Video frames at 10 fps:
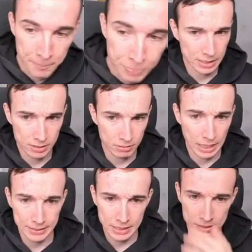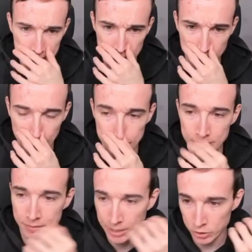It, I think this is like, this
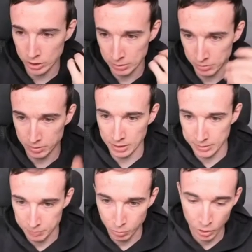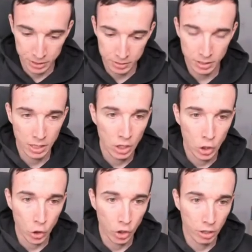variation demonstrates the point
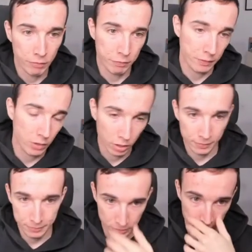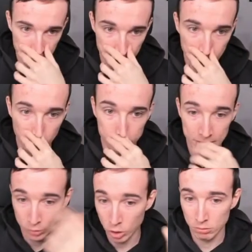of of of, uh, of
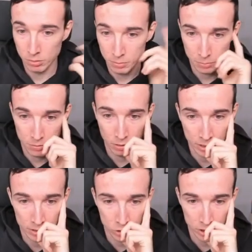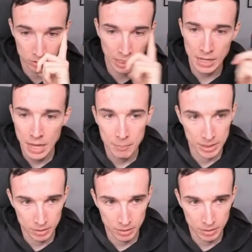this whole provoking the g3. By the